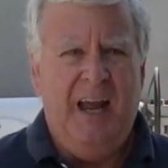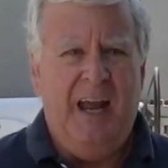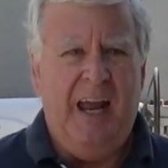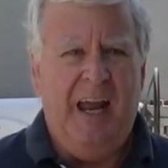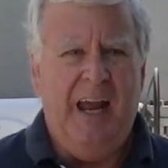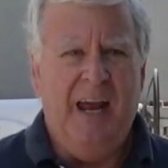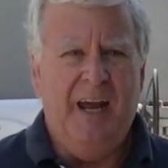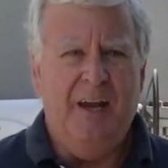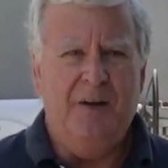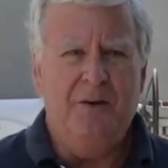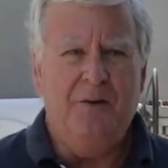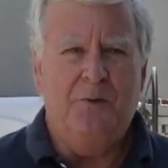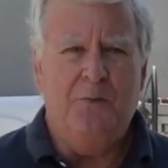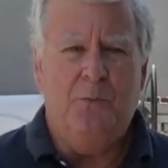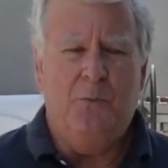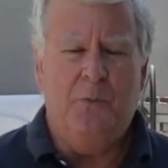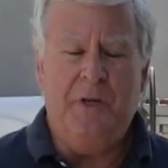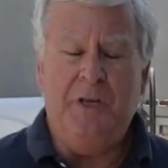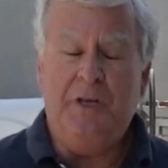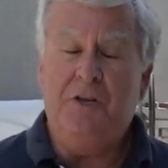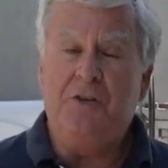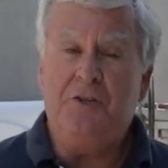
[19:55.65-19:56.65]
And
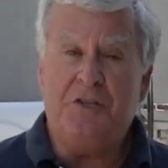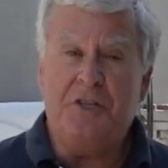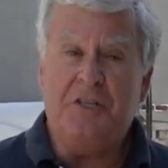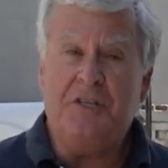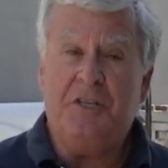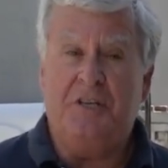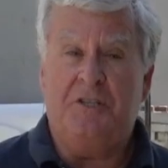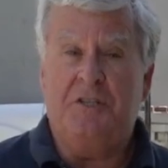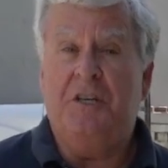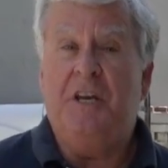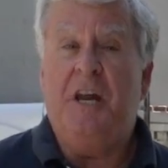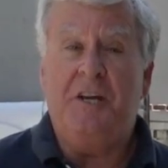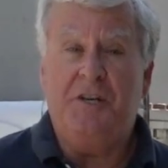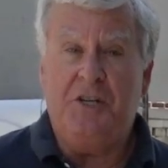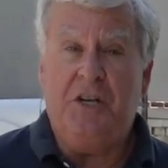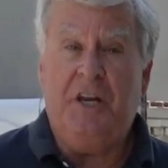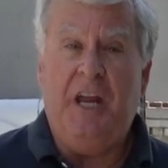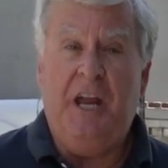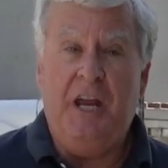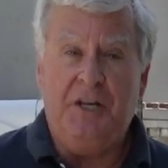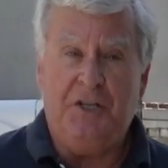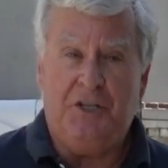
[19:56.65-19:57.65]
we use this as an
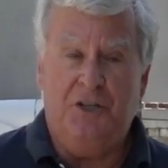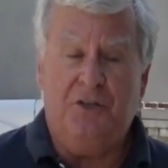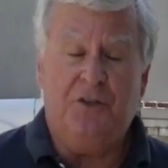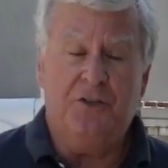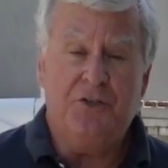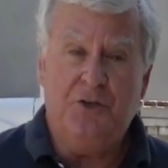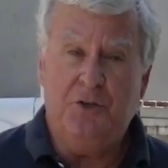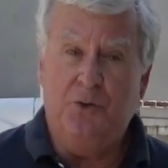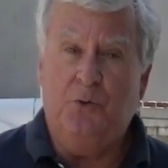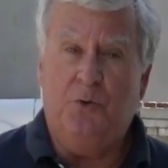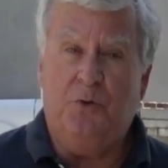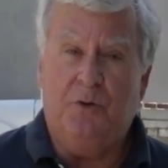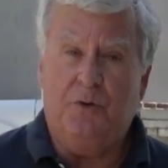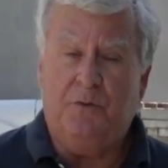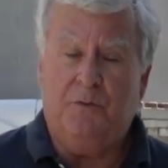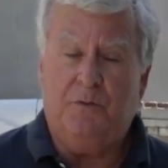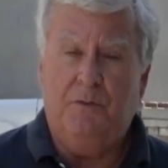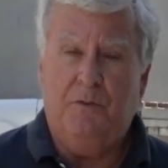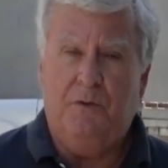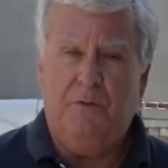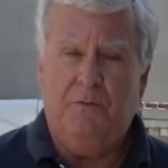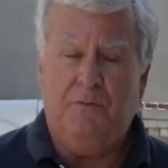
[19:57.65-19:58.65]
educational tool
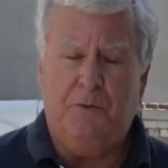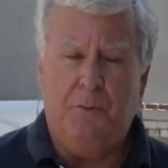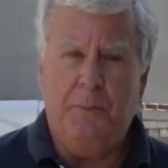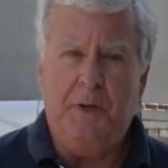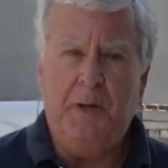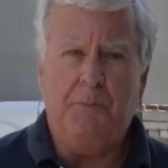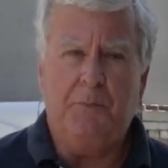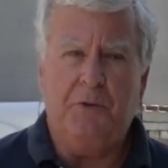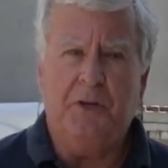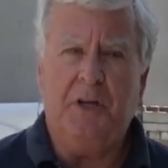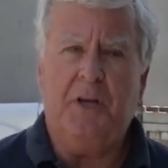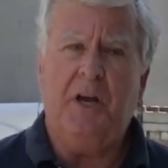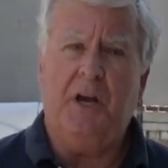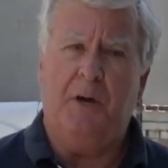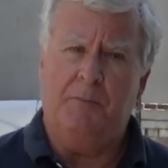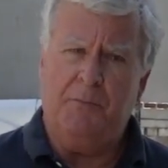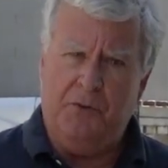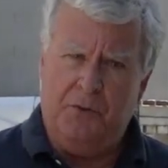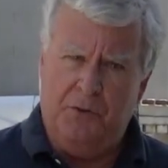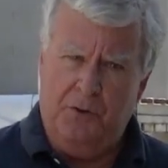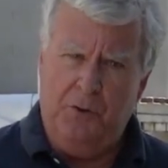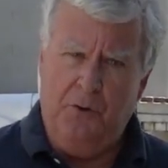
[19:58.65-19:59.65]
for people to
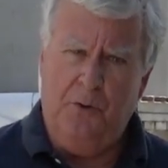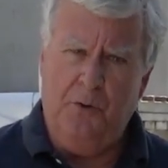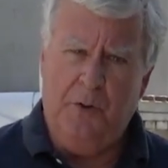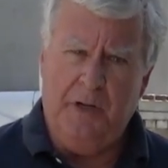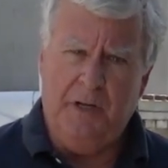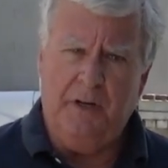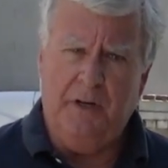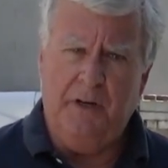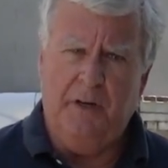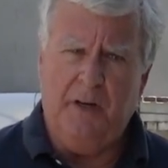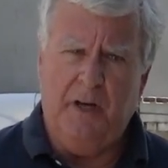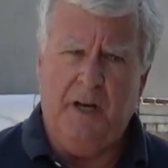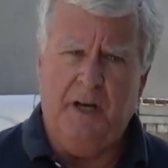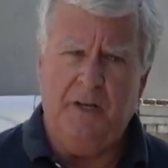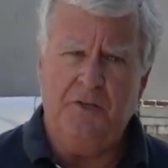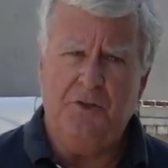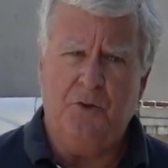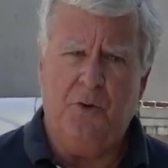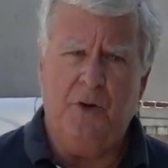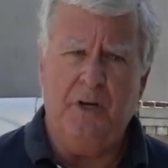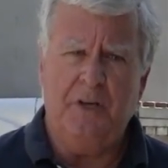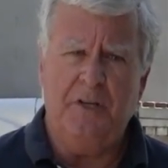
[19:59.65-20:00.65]
come through and
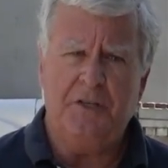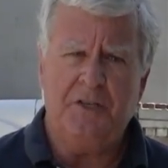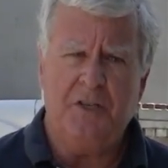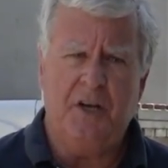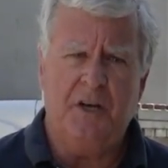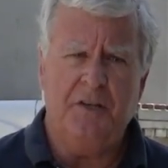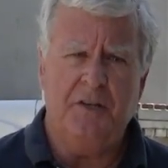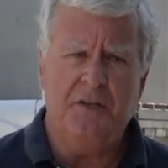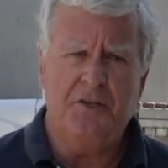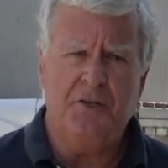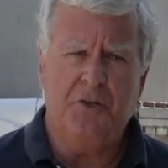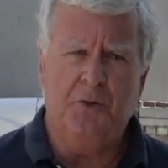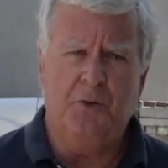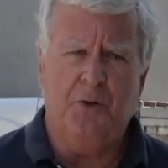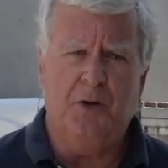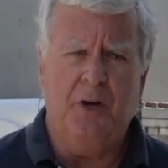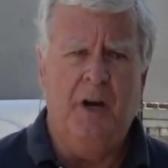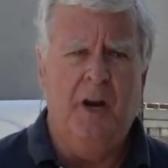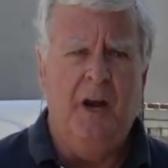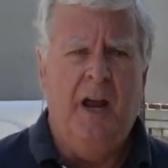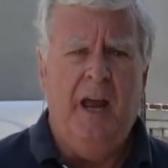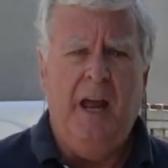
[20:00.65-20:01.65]
join us on the
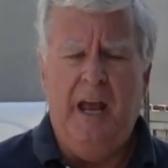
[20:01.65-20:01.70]
tour.